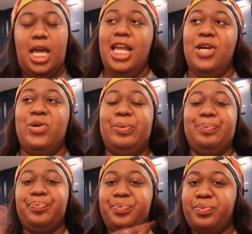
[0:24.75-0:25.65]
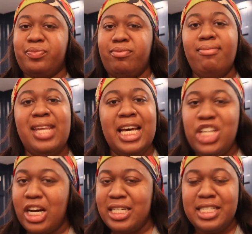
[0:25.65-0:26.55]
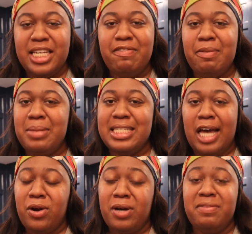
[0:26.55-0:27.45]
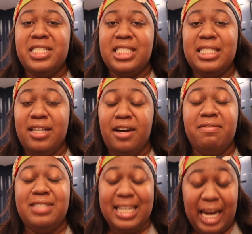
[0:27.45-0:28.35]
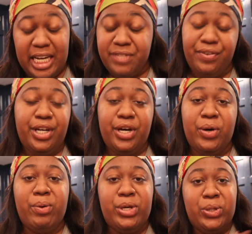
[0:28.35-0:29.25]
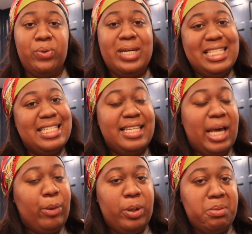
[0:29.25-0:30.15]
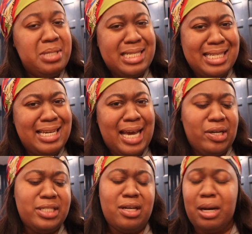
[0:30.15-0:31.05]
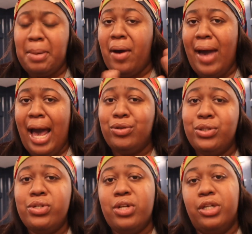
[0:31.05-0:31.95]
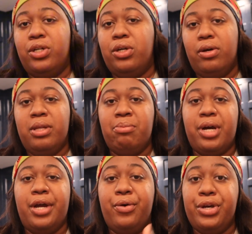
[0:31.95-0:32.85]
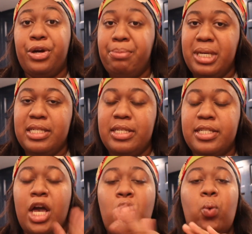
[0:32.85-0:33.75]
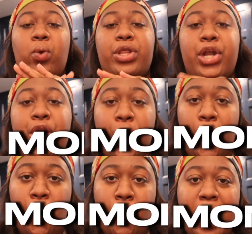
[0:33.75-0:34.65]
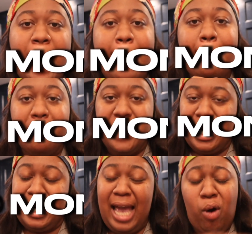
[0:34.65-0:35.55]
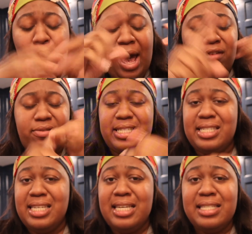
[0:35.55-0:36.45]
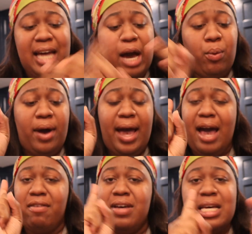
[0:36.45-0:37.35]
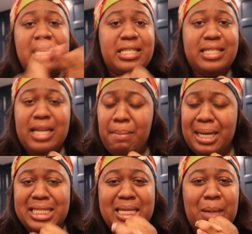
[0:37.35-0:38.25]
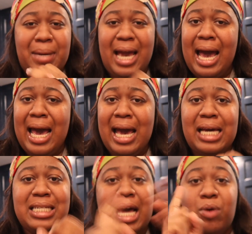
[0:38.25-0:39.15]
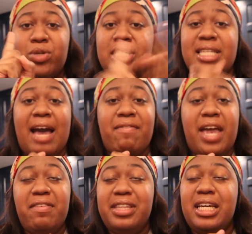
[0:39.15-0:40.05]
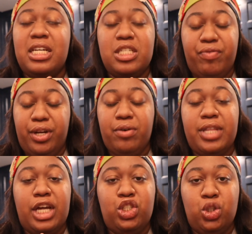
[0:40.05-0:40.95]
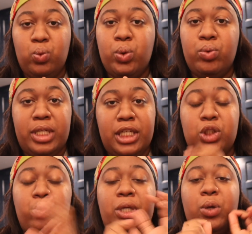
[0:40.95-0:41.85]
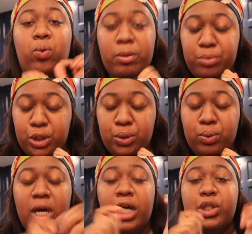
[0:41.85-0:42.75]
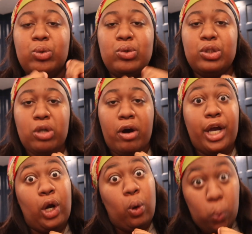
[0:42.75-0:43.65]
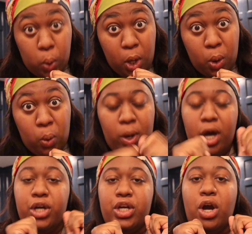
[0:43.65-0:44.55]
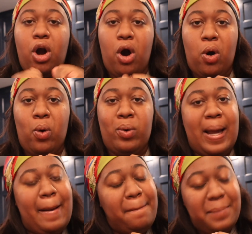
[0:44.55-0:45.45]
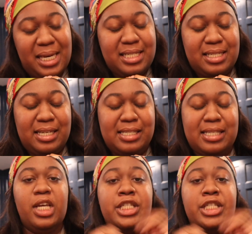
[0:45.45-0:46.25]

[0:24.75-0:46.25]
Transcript: Anywho, as y'all can see from the title of today's video, you can see that we'll be sitting down and talking about how to start your clothing brand or your business with no money. I will have receipts, I will have step-by-step guides, I will just have everything in this video that you will need to equip you to start and grow your own business.